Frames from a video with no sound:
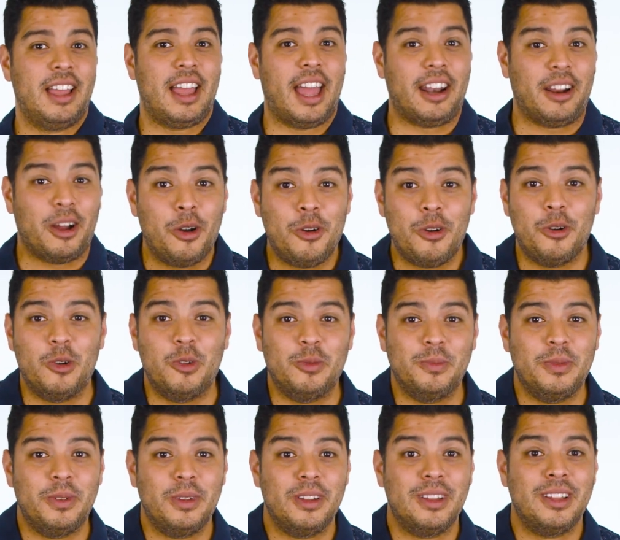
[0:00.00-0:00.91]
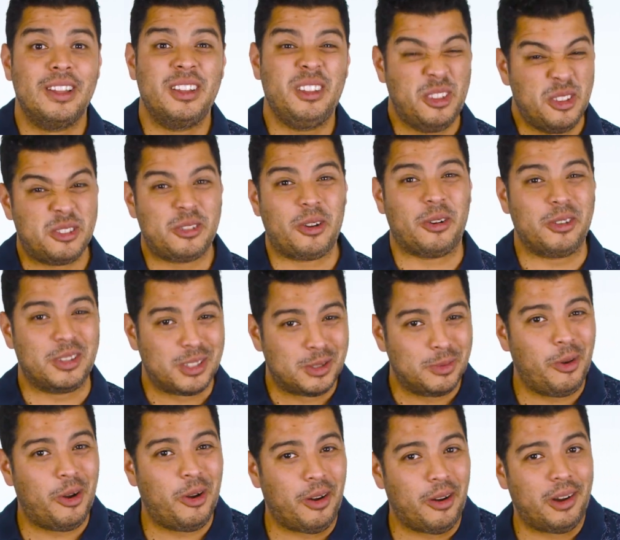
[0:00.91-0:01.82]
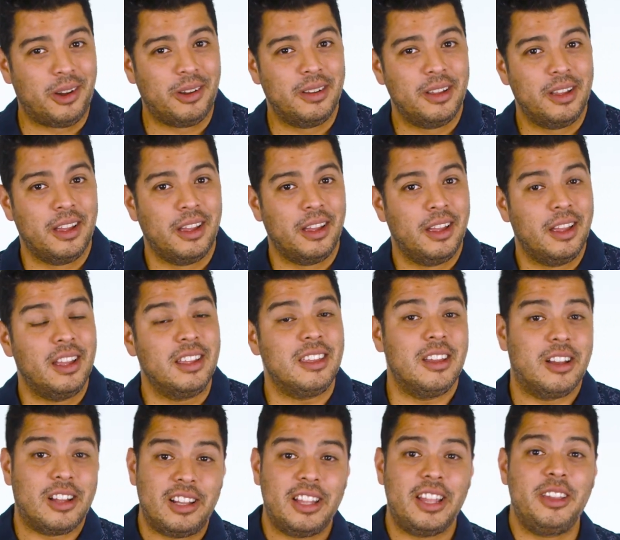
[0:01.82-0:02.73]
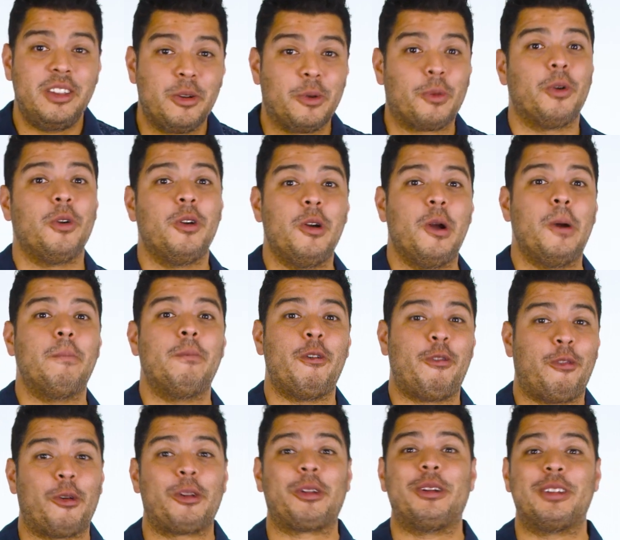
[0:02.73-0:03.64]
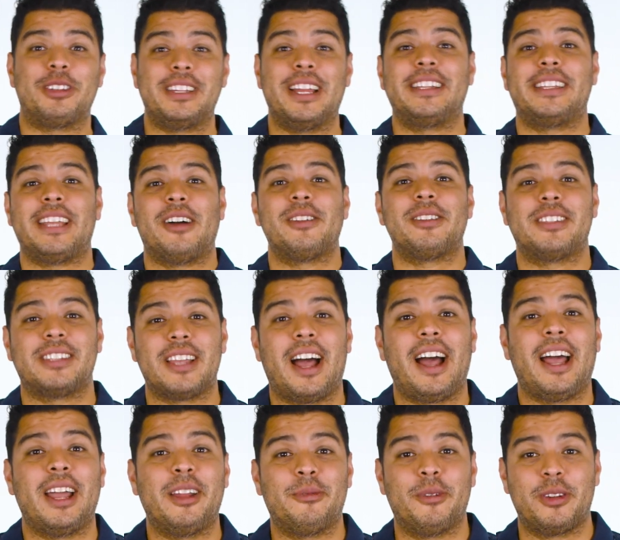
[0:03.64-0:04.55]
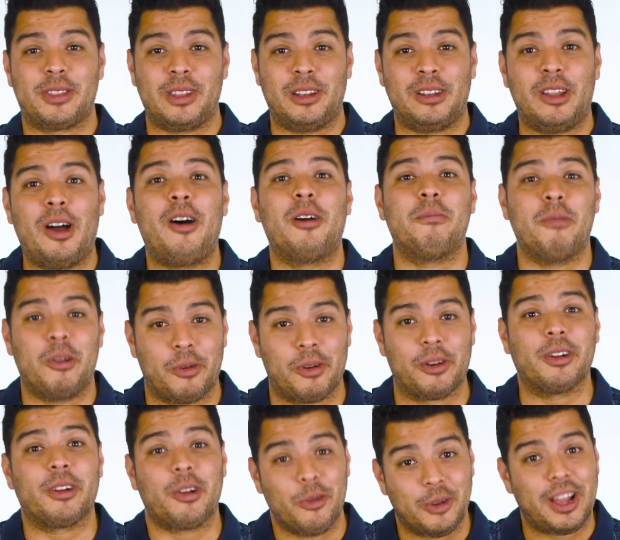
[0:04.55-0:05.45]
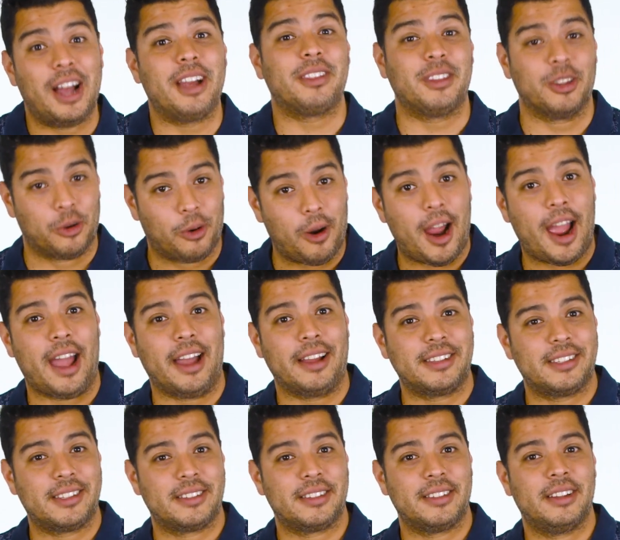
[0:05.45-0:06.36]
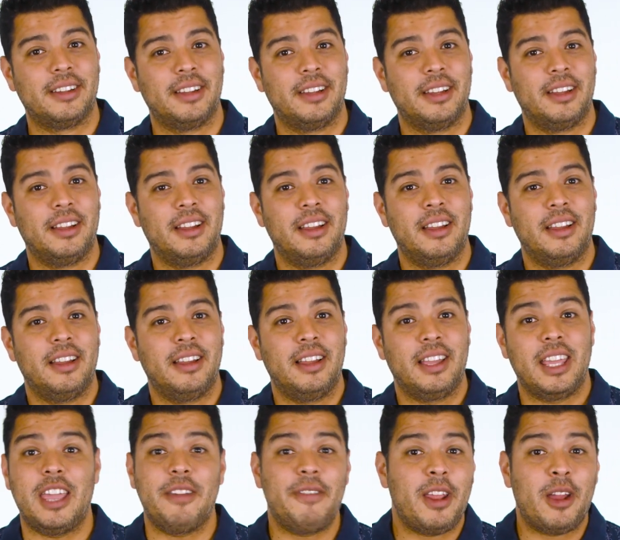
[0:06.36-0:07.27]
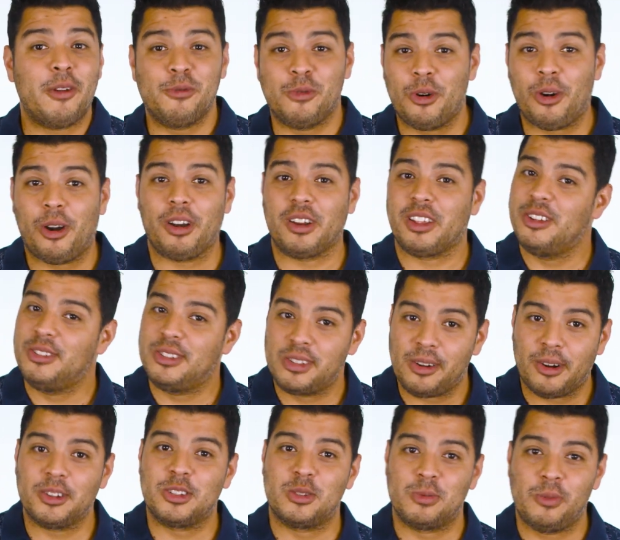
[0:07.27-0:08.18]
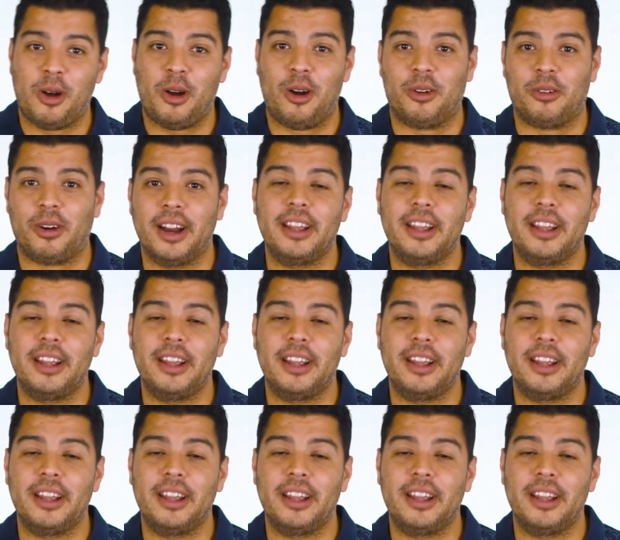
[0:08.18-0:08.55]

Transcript: At home, you start small. You clean your room before you're sent outside with the lawnmower to go cut the grass. Even at work, you start small,